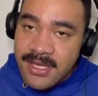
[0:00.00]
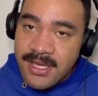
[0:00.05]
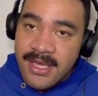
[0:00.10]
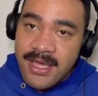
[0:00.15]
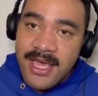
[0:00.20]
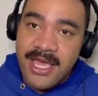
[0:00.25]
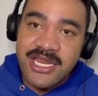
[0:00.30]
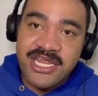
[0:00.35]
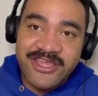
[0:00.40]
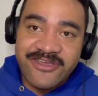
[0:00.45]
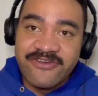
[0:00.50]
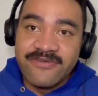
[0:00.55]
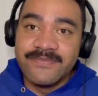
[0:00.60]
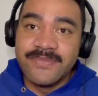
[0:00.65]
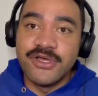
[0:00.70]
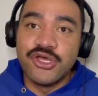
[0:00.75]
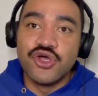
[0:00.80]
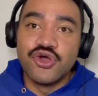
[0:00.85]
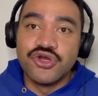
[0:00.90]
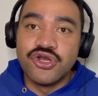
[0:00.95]
and you give him the
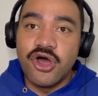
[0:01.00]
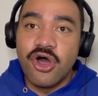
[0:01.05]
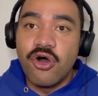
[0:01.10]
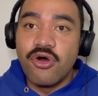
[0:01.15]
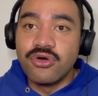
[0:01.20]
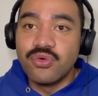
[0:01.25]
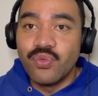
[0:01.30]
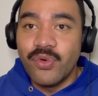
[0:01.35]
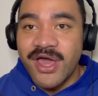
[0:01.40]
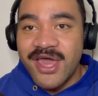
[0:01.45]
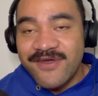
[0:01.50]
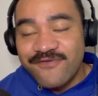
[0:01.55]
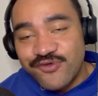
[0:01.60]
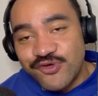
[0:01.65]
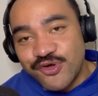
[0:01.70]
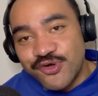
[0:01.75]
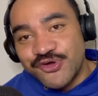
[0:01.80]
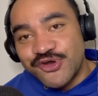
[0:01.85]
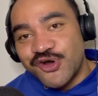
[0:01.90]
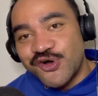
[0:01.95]
good old wave or
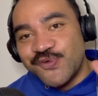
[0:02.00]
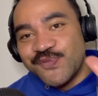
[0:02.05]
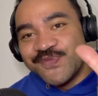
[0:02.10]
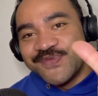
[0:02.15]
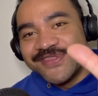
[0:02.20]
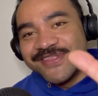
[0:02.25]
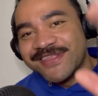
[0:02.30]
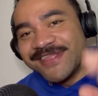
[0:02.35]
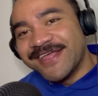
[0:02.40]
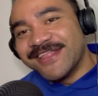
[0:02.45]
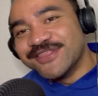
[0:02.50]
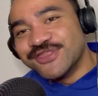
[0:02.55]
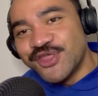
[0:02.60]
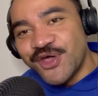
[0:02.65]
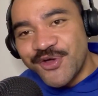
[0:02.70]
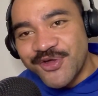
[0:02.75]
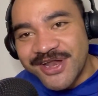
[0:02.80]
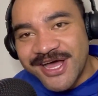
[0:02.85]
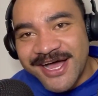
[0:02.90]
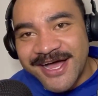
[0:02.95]
good old
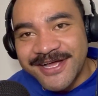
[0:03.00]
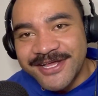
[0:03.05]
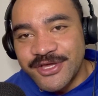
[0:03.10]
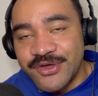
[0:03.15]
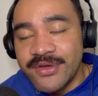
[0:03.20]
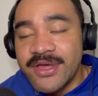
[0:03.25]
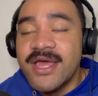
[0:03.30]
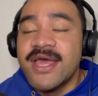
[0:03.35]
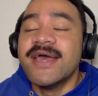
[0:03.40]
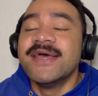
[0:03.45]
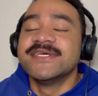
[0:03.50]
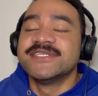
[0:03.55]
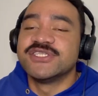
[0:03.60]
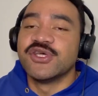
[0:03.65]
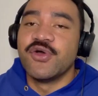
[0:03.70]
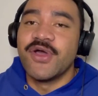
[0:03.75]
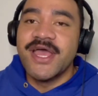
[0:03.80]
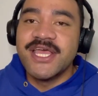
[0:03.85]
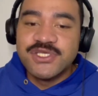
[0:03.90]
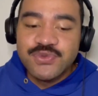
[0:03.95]
don't argue. So
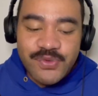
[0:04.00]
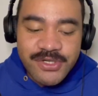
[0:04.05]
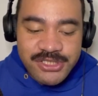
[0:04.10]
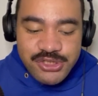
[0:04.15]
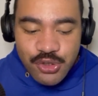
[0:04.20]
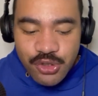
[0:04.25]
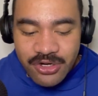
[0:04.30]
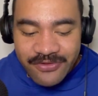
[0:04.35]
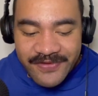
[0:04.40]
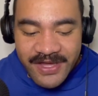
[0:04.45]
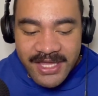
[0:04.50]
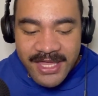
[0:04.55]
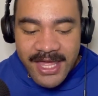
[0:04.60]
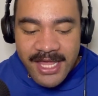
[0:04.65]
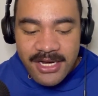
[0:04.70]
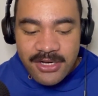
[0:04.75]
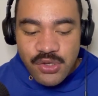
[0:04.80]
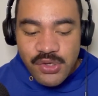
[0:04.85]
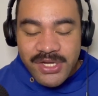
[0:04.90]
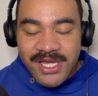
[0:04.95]
as we sort of,
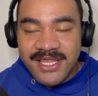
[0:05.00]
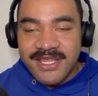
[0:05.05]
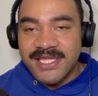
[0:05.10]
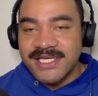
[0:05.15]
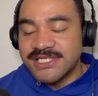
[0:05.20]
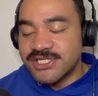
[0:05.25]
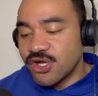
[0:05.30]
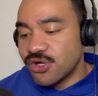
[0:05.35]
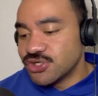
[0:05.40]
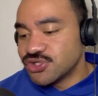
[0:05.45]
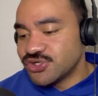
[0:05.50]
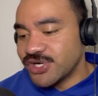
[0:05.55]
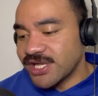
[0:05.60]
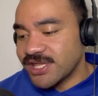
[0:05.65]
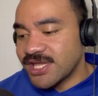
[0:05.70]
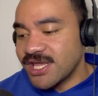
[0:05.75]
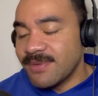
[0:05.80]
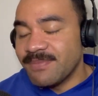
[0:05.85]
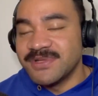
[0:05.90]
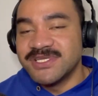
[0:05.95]
again, look at this contract
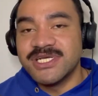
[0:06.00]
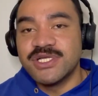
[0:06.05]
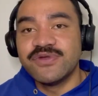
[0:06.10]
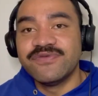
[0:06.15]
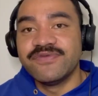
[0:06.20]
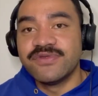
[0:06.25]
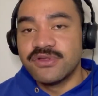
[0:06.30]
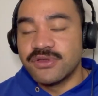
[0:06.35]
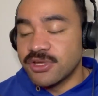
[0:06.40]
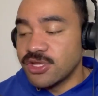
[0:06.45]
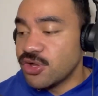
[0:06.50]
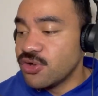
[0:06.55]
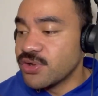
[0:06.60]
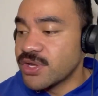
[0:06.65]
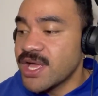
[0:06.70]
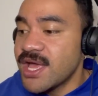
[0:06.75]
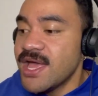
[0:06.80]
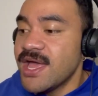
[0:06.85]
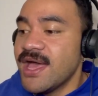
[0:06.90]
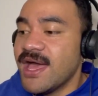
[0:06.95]
here, particularly with Logue,
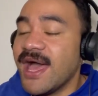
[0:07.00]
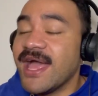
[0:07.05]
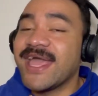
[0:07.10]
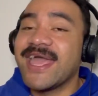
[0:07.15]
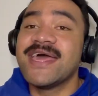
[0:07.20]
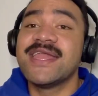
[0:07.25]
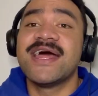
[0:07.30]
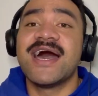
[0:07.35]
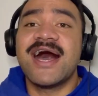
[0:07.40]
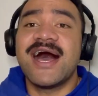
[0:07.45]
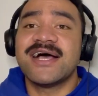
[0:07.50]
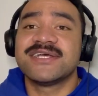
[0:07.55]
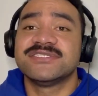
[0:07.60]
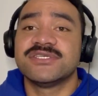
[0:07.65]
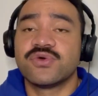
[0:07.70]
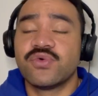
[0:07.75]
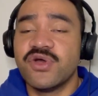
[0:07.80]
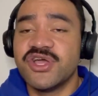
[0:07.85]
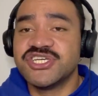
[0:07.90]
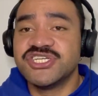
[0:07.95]
again, I ask the
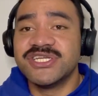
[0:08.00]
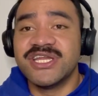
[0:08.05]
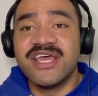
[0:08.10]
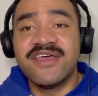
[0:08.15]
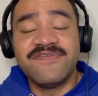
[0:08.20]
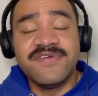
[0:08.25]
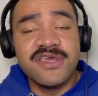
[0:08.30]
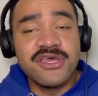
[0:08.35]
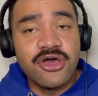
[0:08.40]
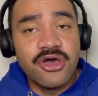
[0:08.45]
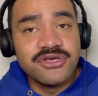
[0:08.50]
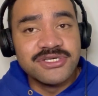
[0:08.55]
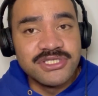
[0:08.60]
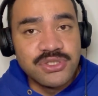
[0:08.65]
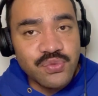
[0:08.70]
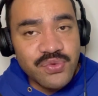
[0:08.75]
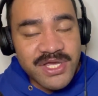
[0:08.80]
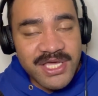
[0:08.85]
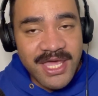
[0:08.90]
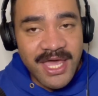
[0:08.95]
question, if he goes, do
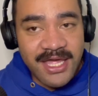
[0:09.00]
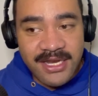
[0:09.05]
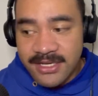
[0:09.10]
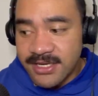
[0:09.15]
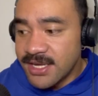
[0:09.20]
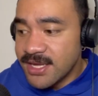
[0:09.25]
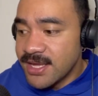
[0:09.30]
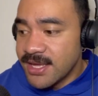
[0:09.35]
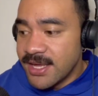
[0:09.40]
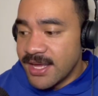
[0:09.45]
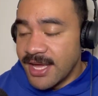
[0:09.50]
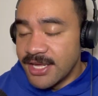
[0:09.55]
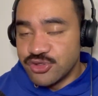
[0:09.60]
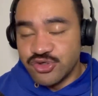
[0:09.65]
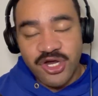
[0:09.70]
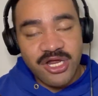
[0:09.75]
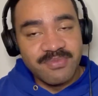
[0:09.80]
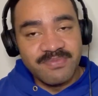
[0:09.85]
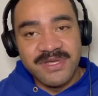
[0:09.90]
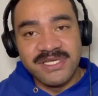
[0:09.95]
we get a
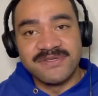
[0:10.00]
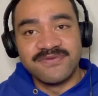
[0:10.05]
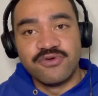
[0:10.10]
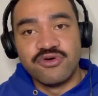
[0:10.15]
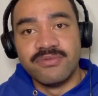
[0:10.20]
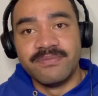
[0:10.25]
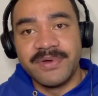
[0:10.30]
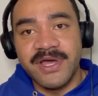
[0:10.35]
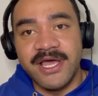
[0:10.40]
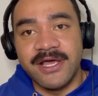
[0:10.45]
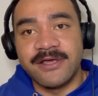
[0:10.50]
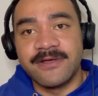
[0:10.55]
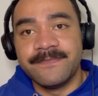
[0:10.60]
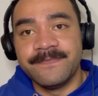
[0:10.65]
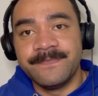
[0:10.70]
trade piece for him back?